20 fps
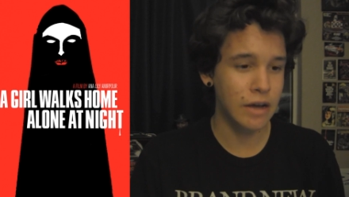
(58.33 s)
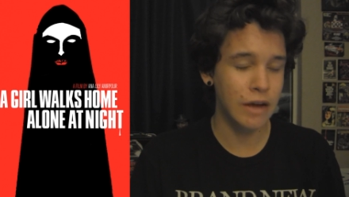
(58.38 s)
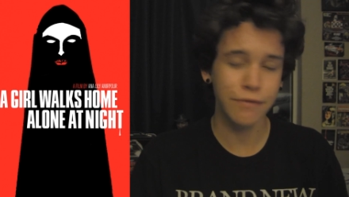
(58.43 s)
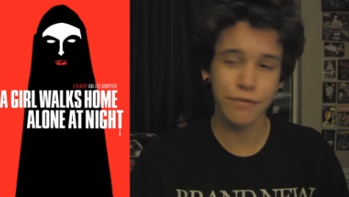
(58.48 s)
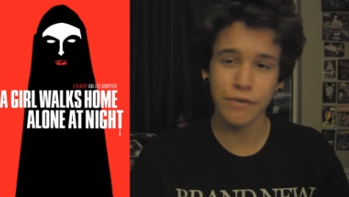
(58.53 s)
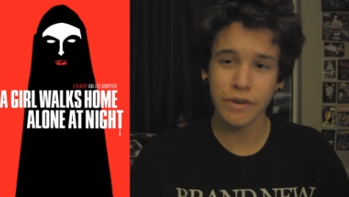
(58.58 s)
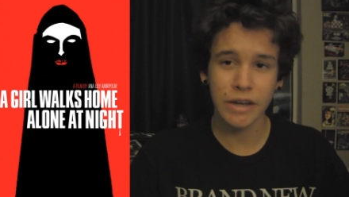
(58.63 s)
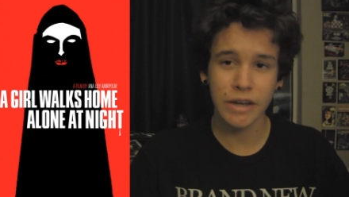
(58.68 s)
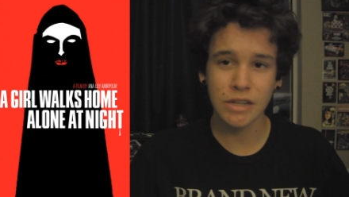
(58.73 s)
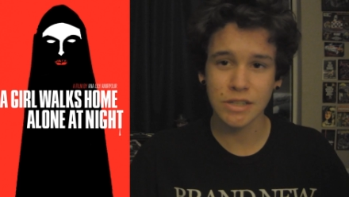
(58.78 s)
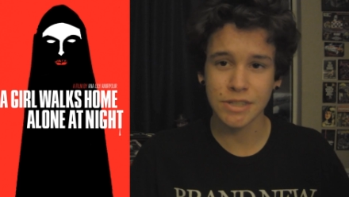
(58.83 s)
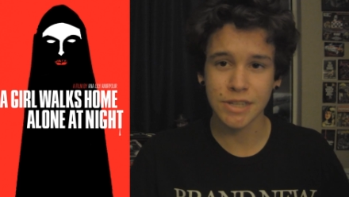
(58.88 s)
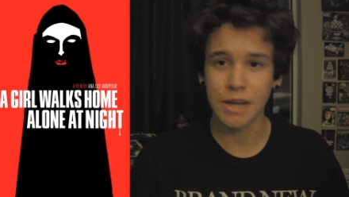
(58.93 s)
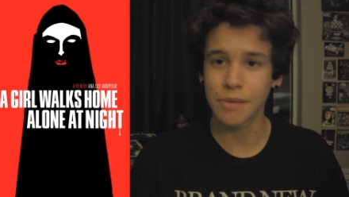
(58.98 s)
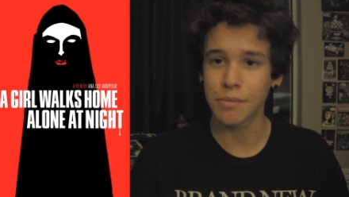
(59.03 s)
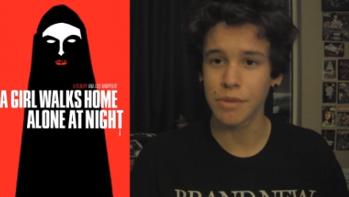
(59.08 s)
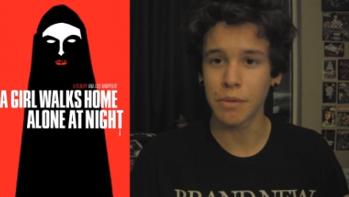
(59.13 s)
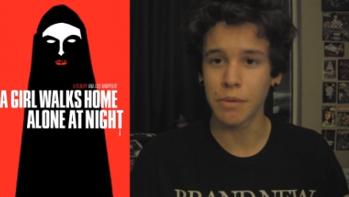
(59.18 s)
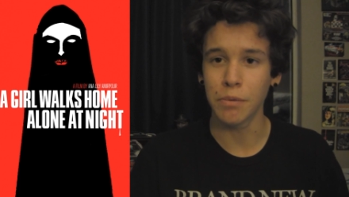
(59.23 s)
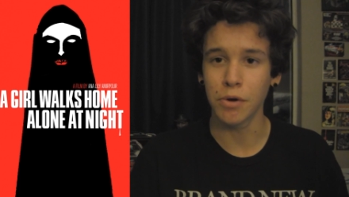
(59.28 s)
I forget his
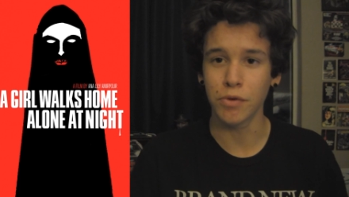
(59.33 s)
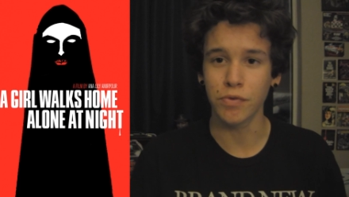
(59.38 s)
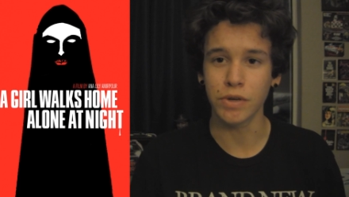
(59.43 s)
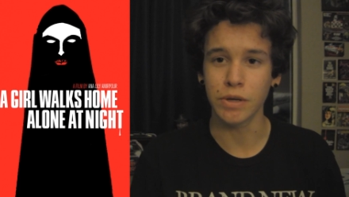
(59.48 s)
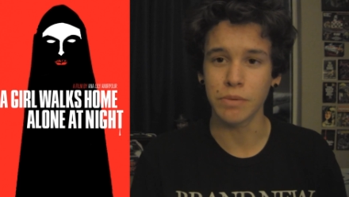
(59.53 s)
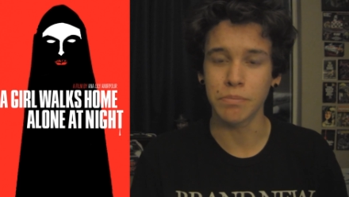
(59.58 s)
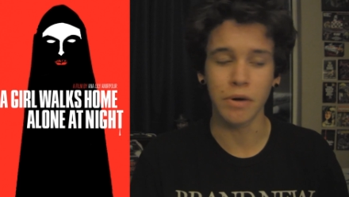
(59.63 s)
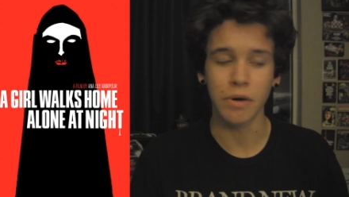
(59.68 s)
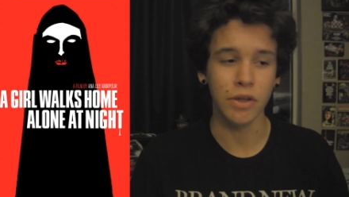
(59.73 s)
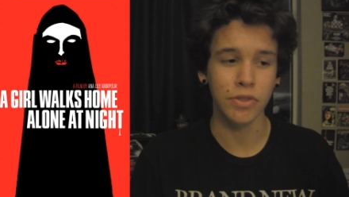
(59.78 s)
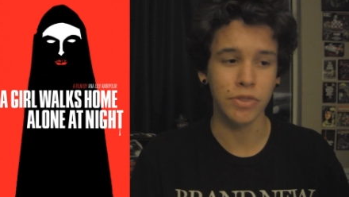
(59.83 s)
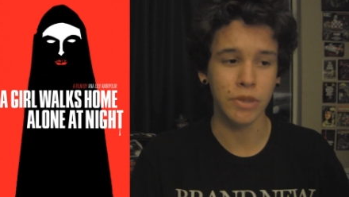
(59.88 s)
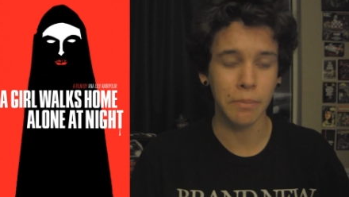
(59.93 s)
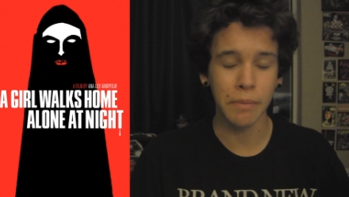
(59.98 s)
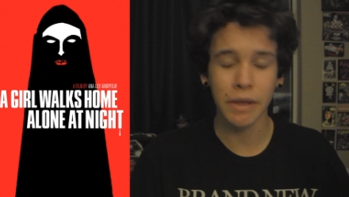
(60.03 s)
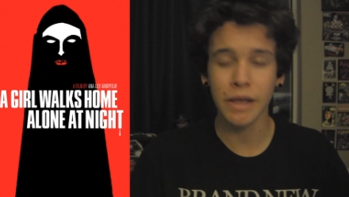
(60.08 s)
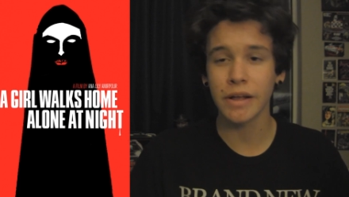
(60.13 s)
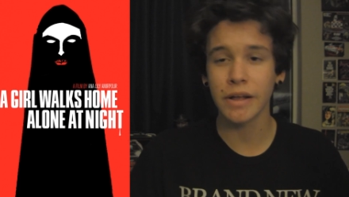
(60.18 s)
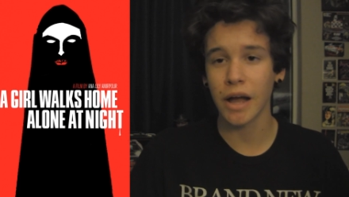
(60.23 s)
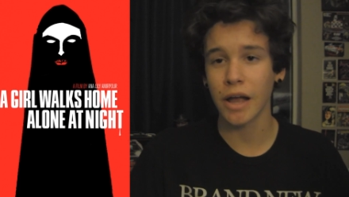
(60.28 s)
name in the movie but the
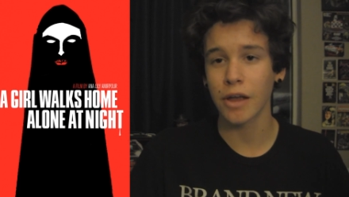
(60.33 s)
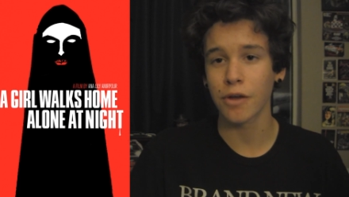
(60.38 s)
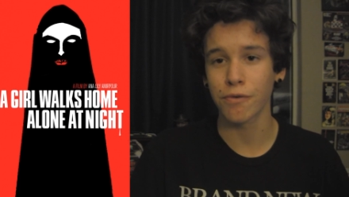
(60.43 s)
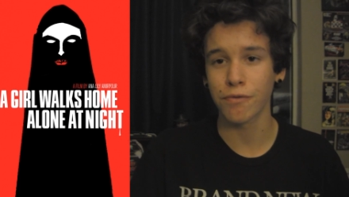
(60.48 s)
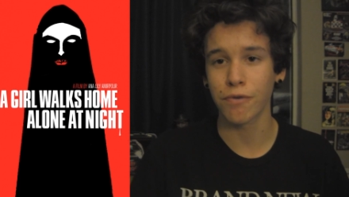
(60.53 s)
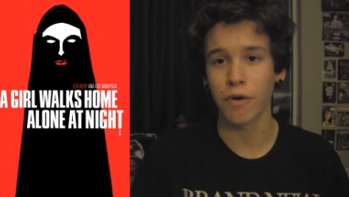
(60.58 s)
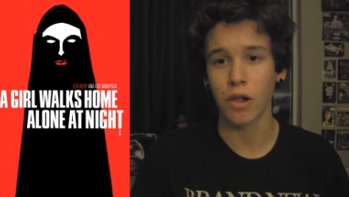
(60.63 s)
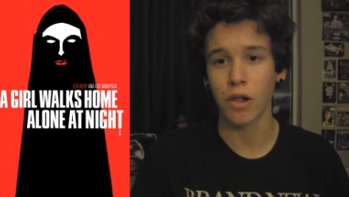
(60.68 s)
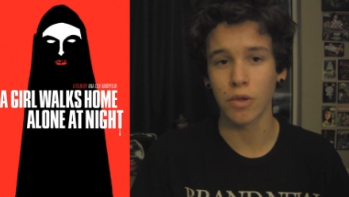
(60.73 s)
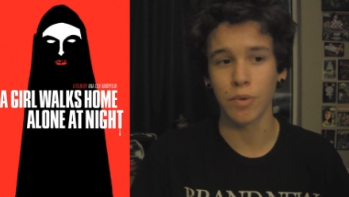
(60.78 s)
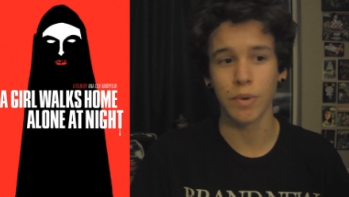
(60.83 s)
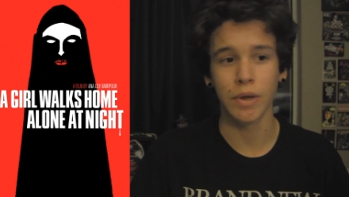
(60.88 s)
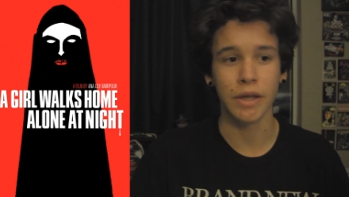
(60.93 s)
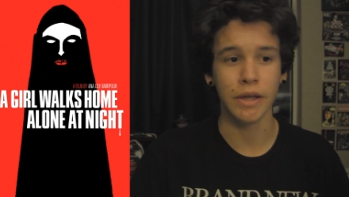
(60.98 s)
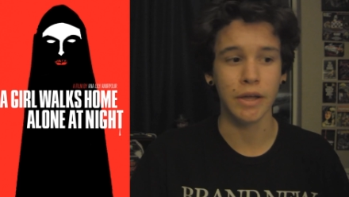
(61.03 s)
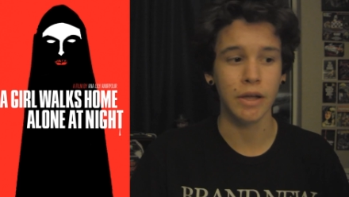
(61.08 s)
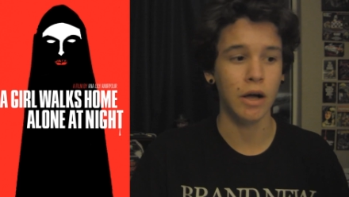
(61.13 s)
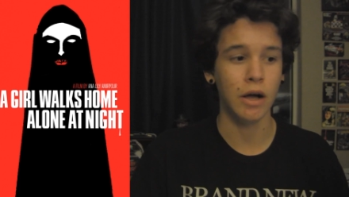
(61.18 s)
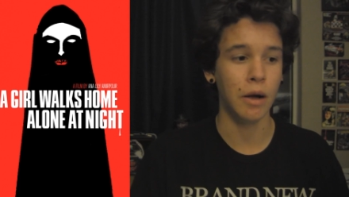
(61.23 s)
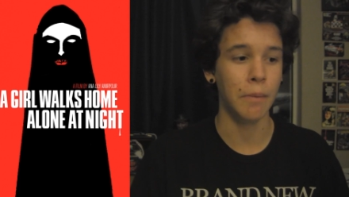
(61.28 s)
main guy you're
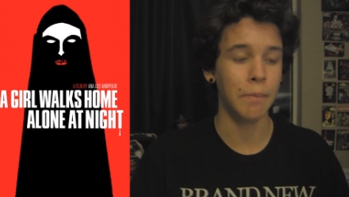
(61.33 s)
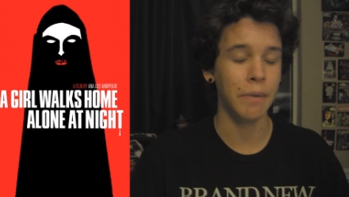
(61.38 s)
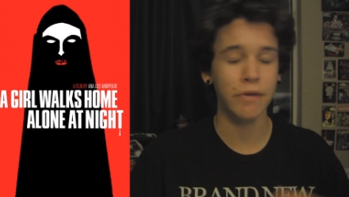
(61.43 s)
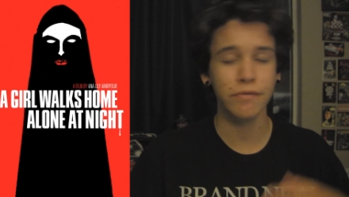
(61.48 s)
following um,